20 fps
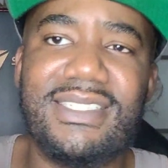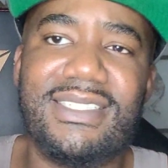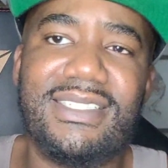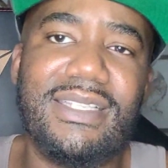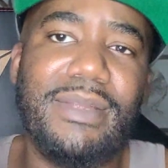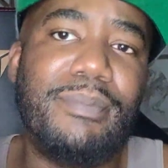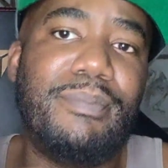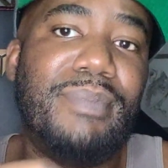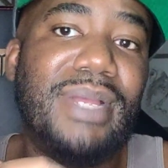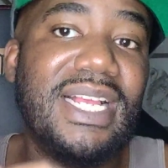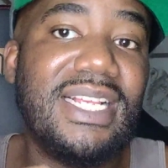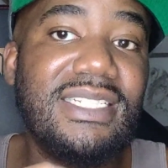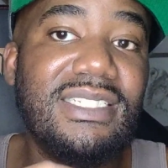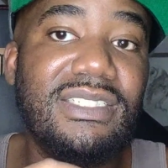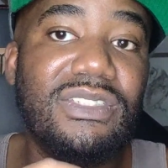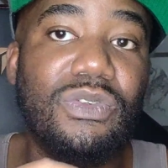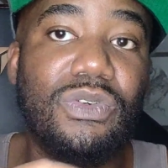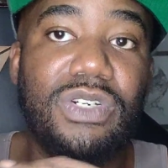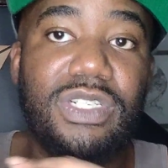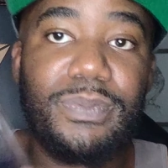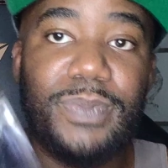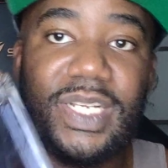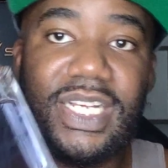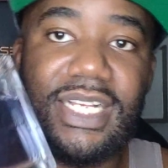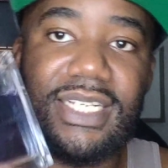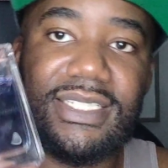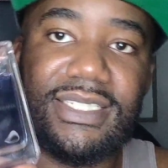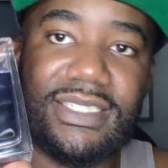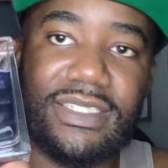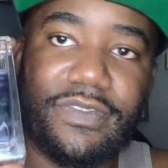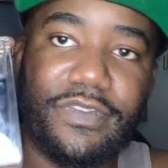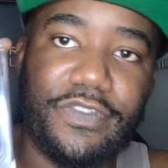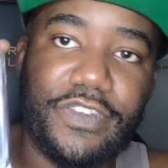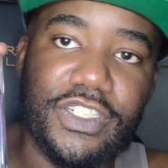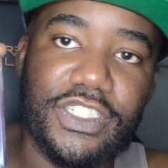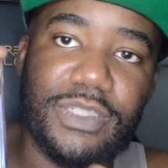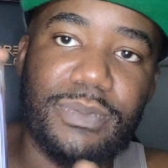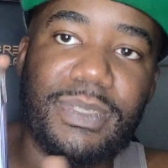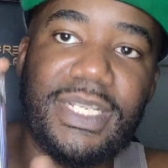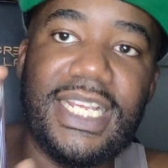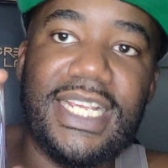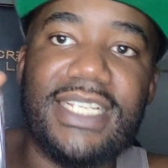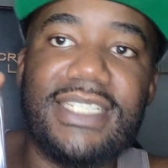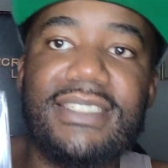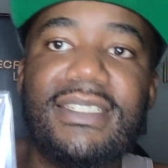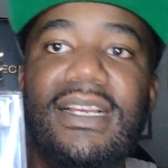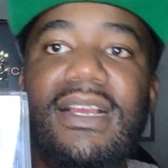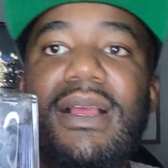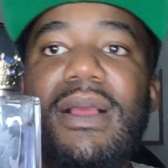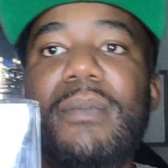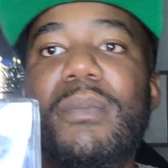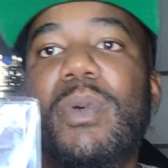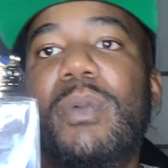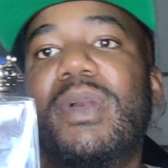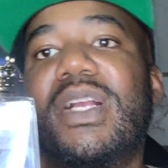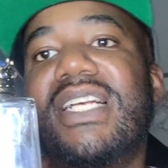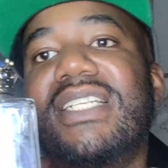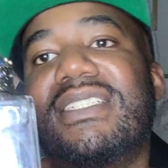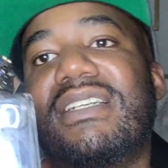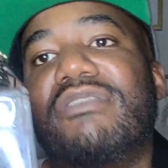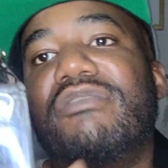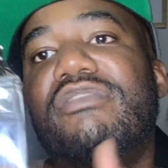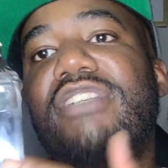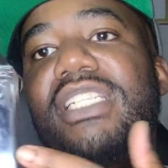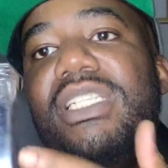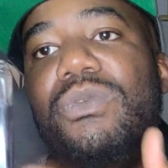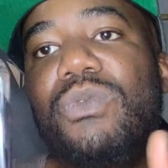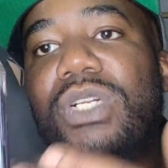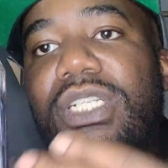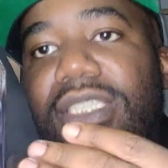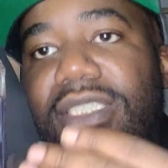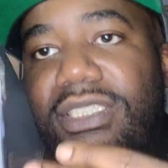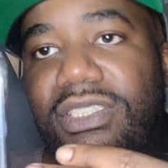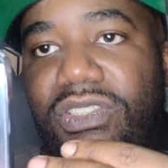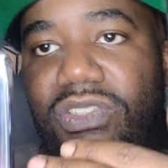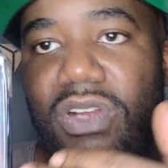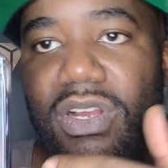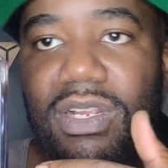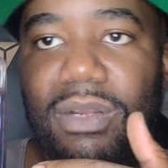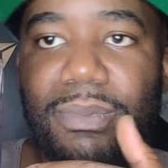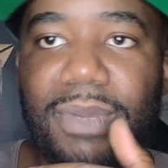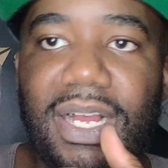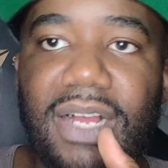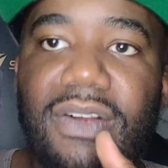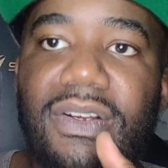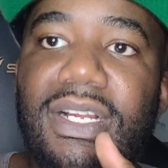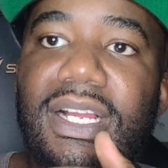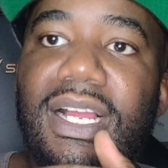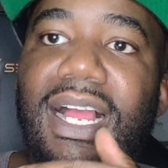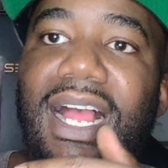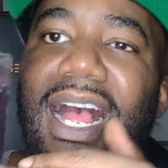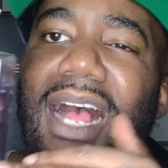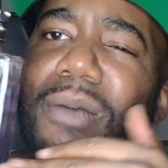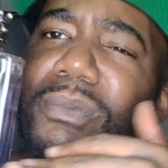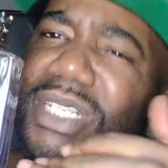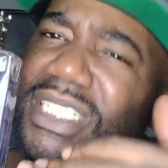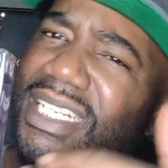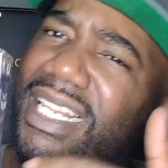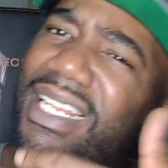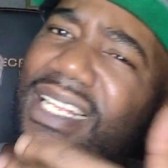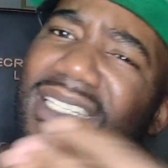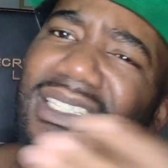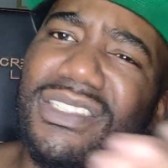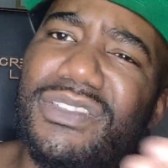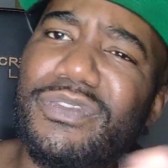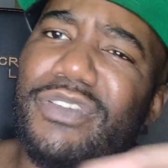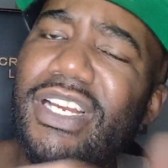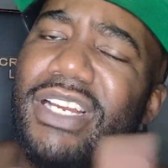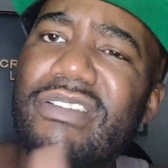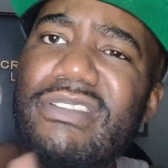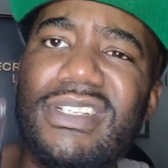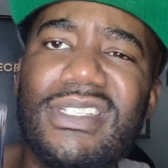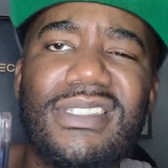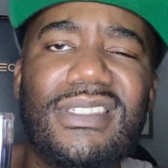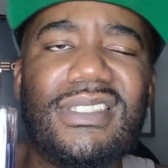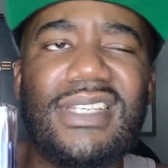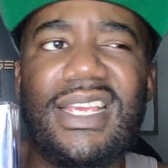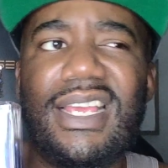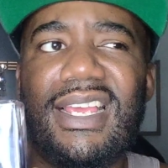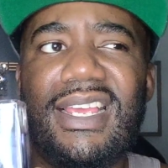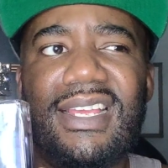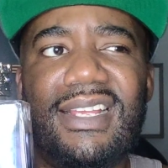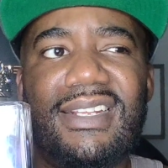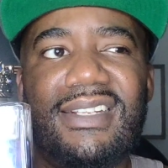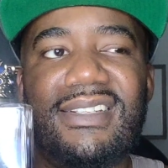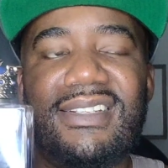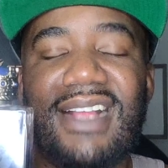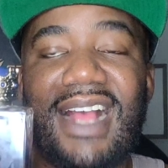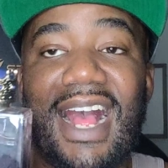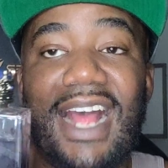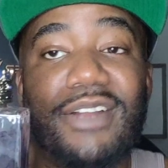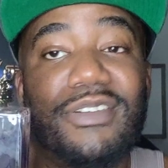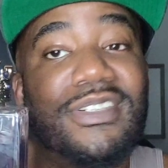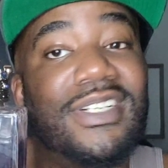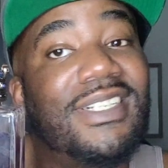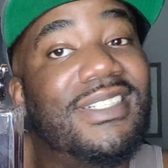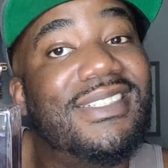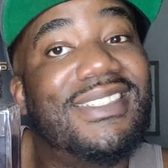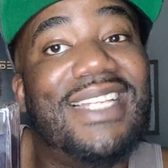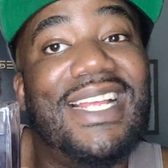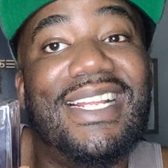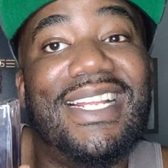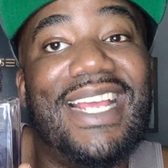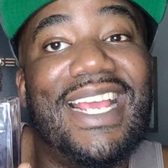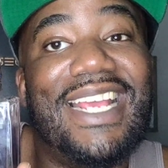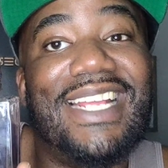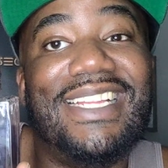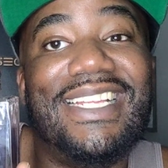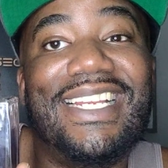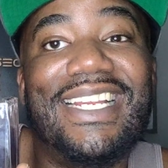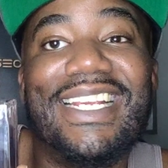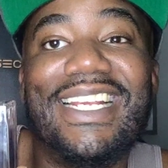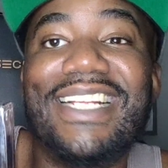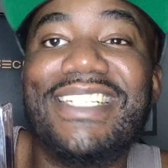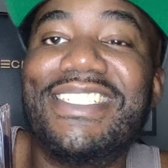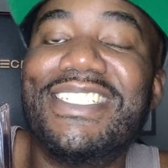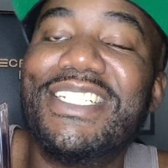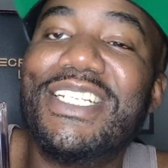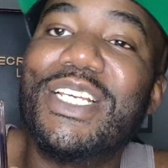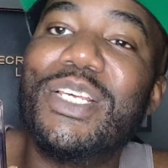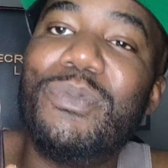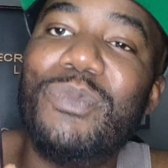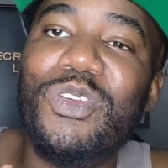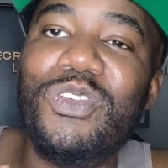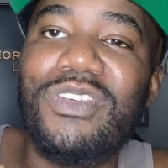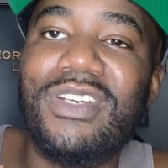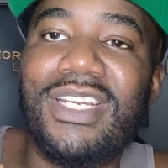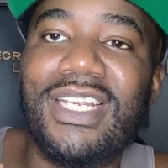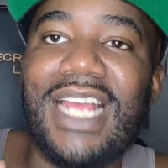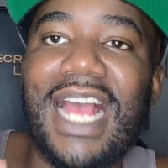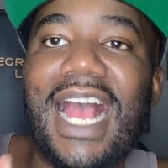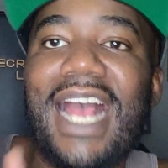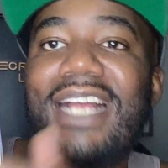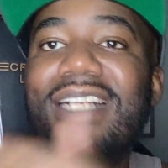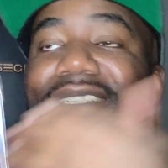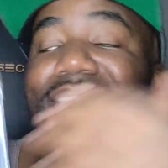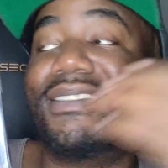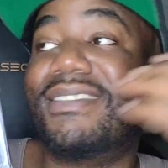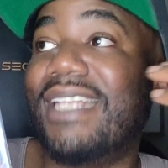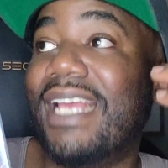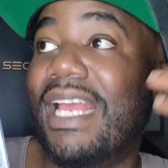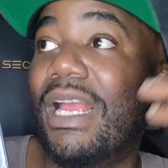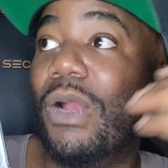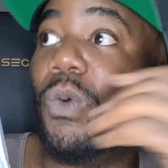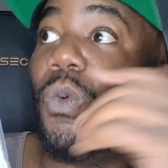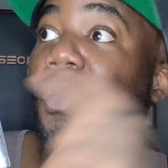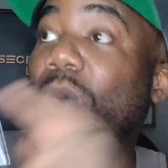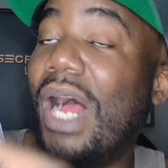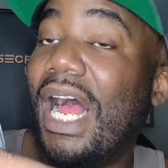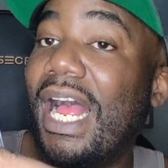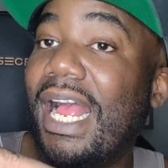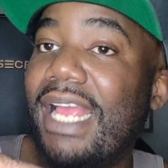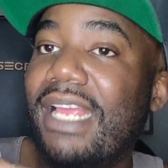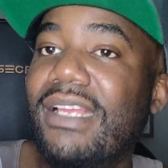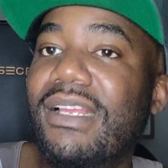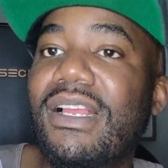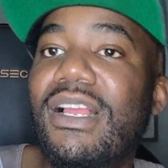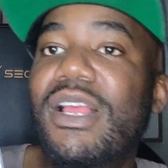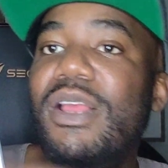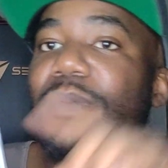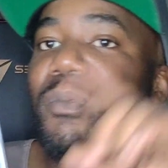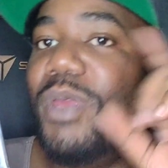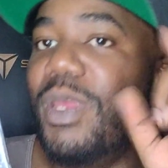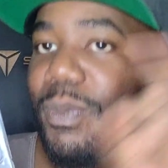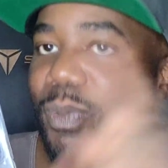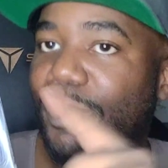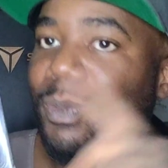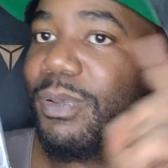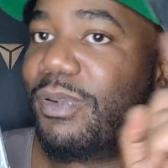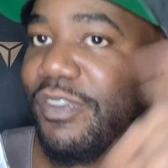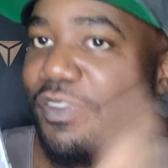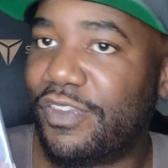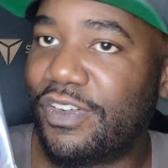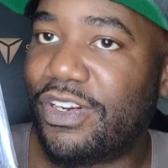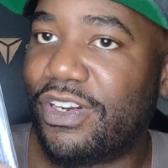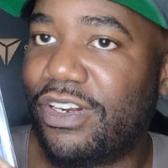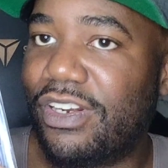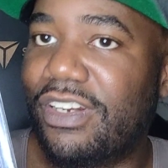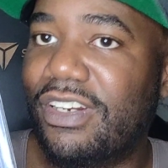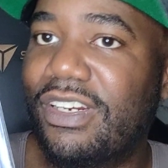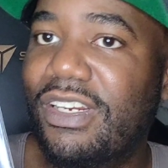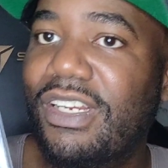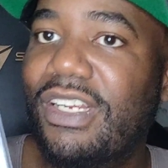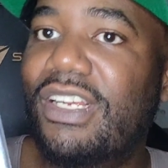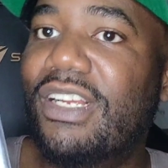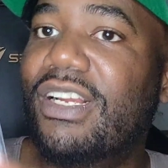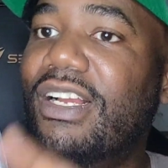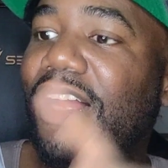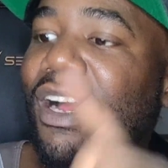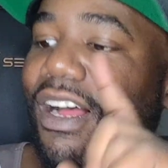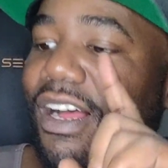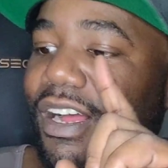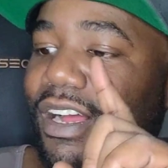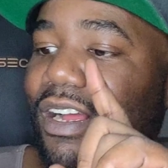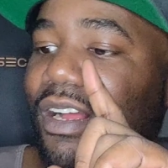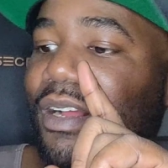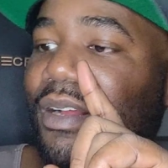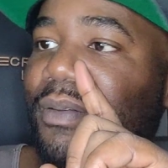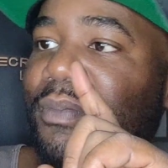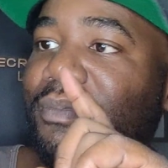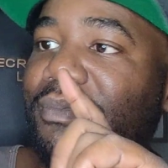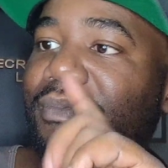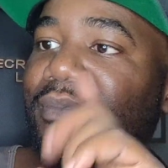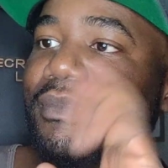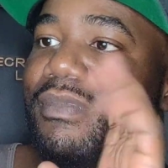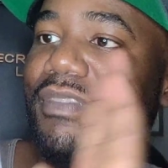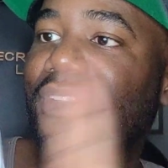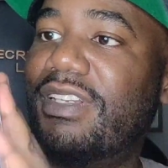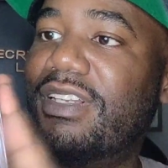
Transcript: it's the best or it's because it's in first place, but because I really wanted to talk about how much I like this fragrance. And I don't understand the hate that it gets in the community. I understand why people prefer the